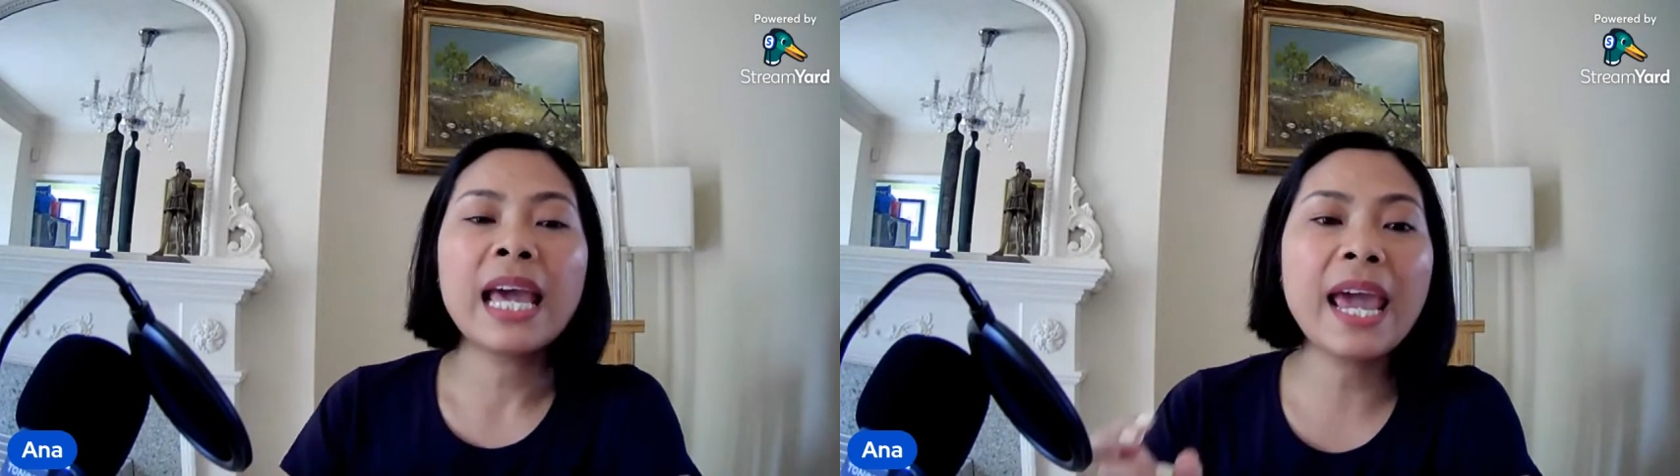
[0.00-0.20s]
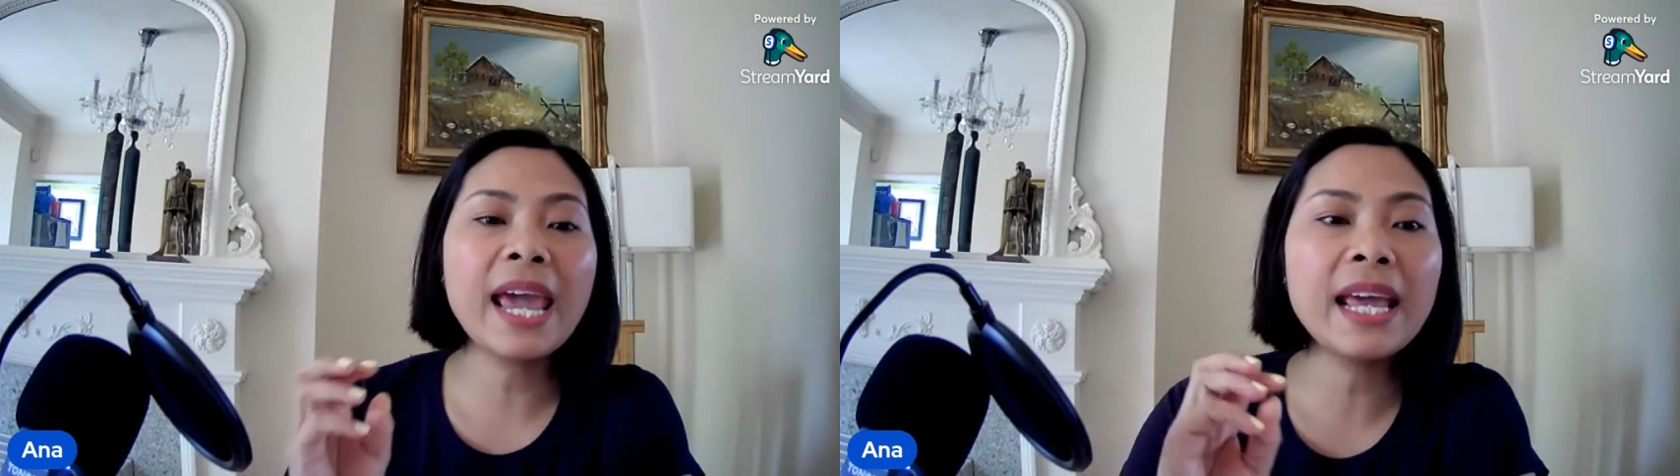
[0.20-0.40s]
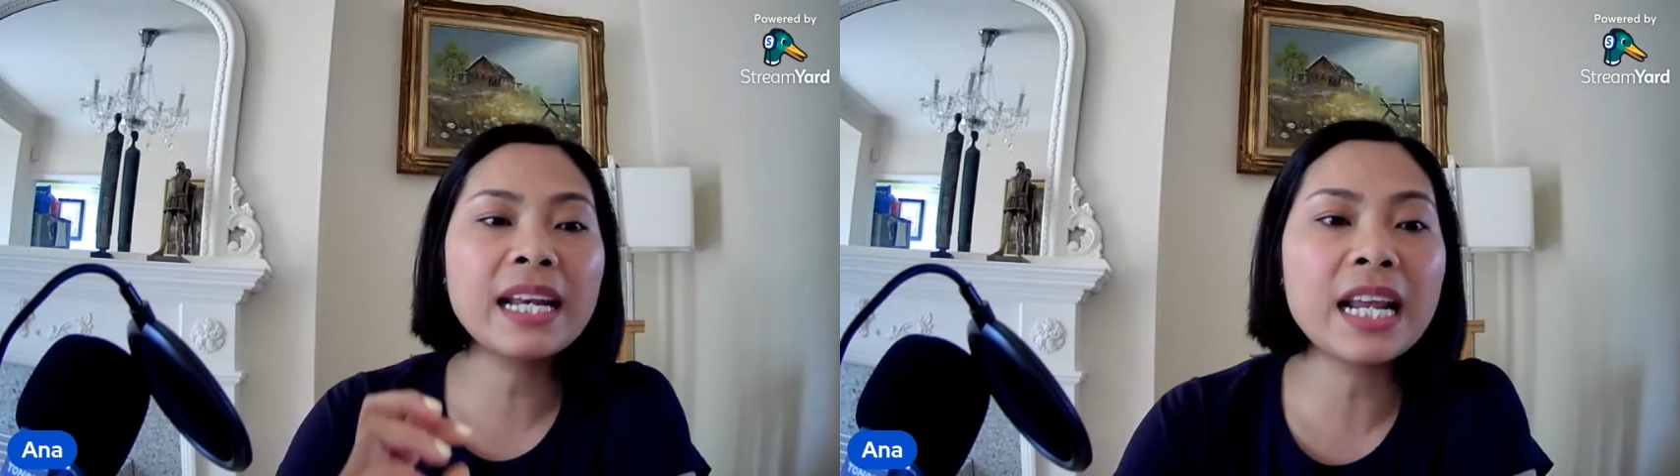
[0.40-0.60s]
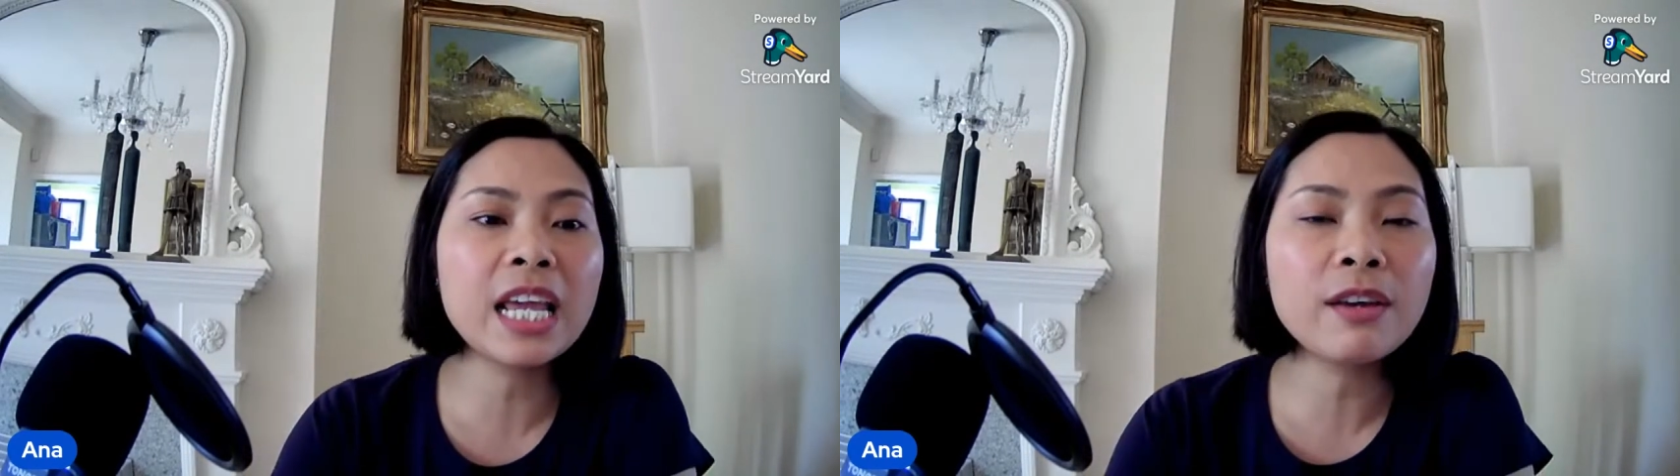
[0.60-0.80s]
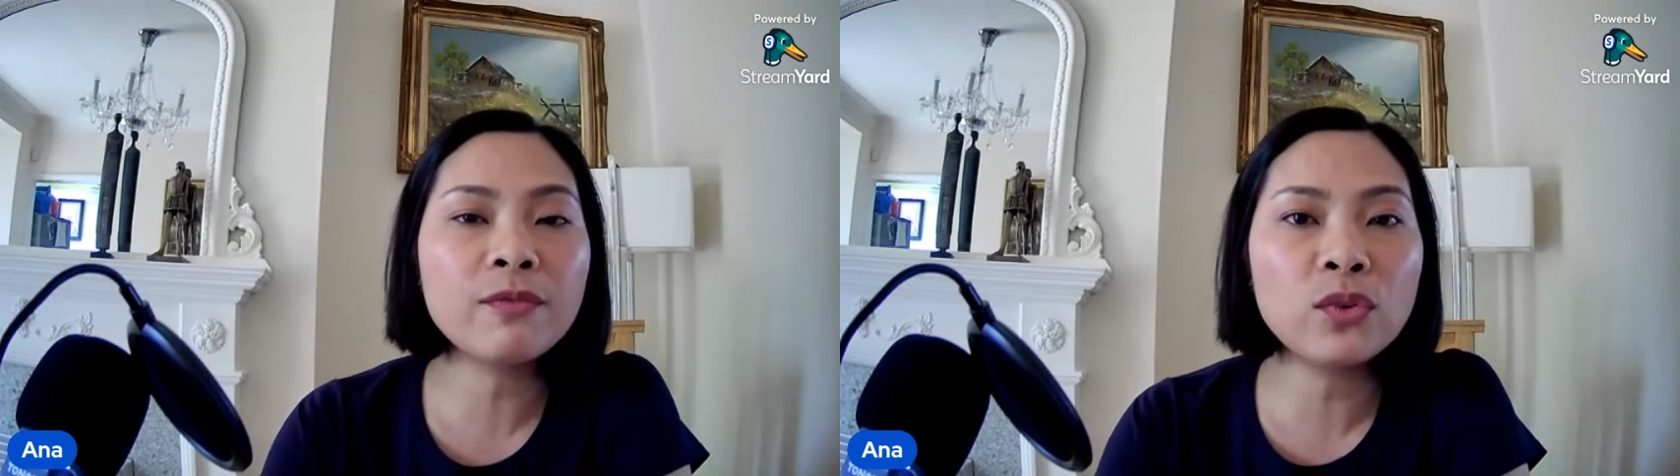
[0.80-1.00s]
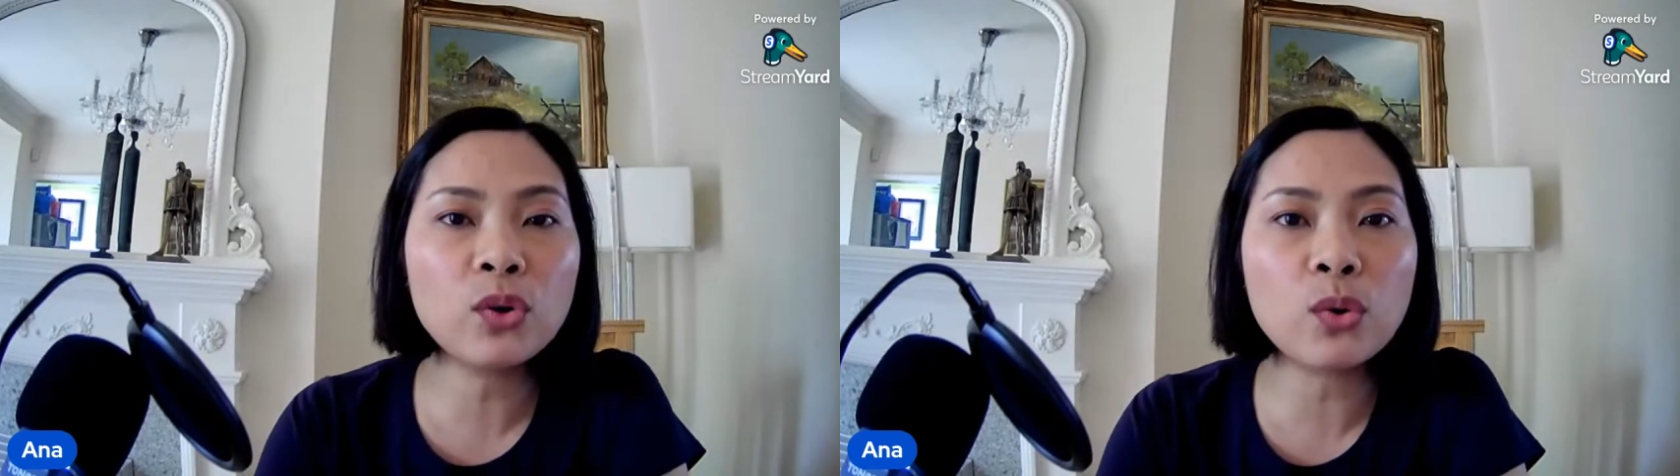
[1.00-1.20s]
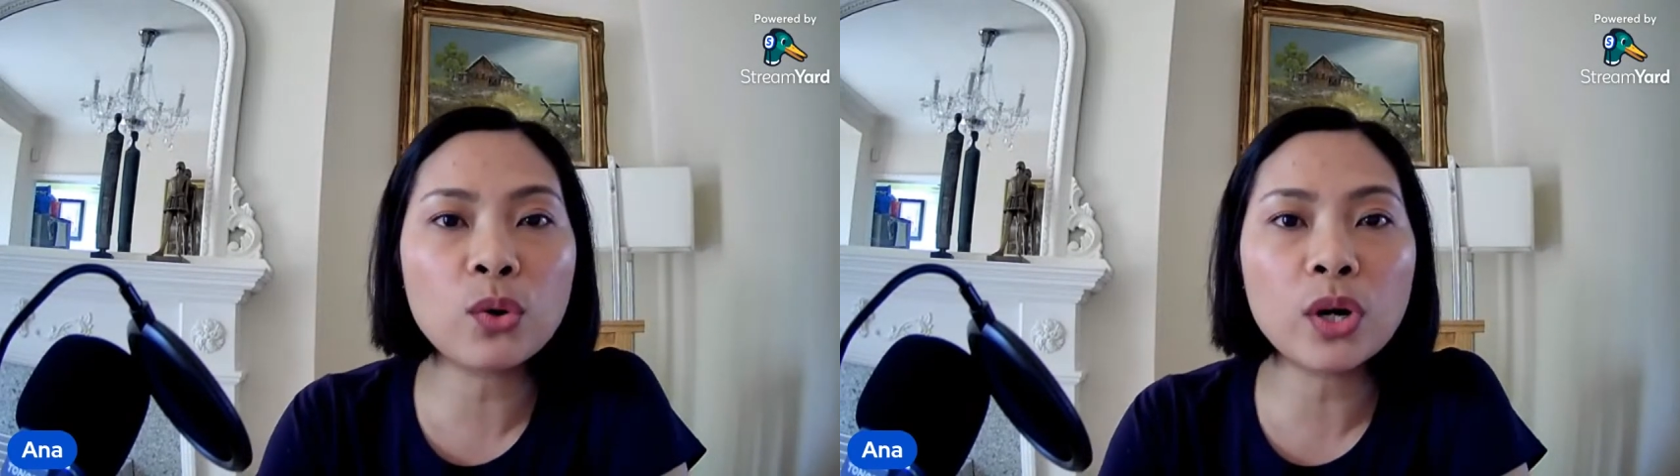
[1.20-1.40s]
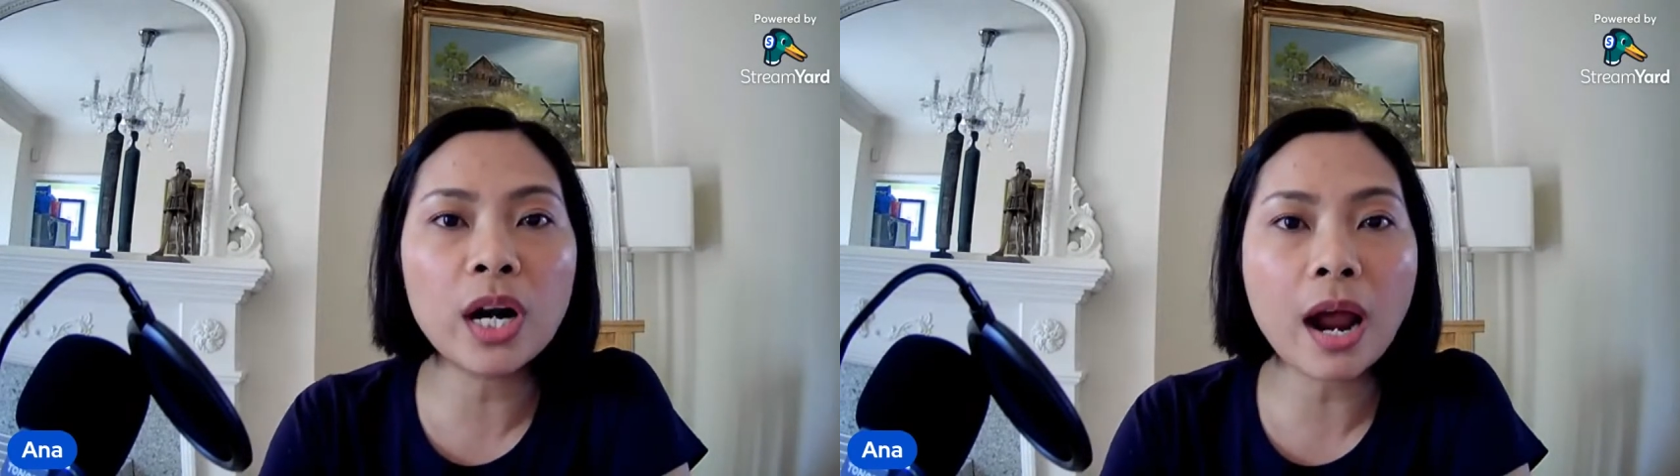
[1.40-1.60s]
And if
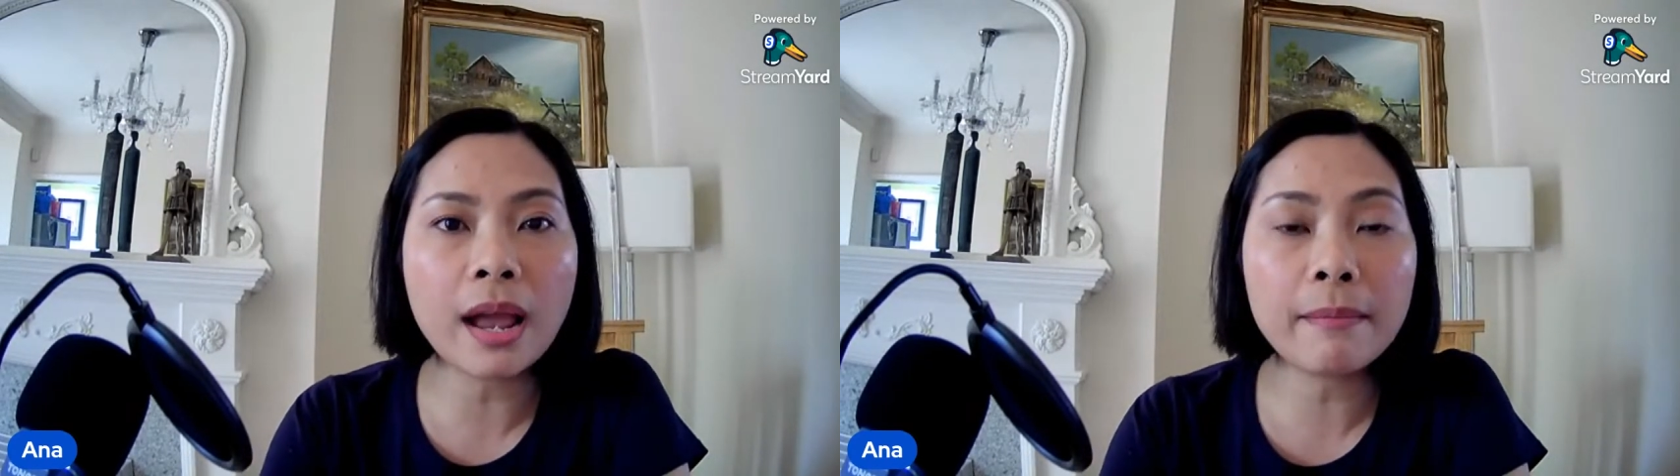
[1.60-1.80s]
your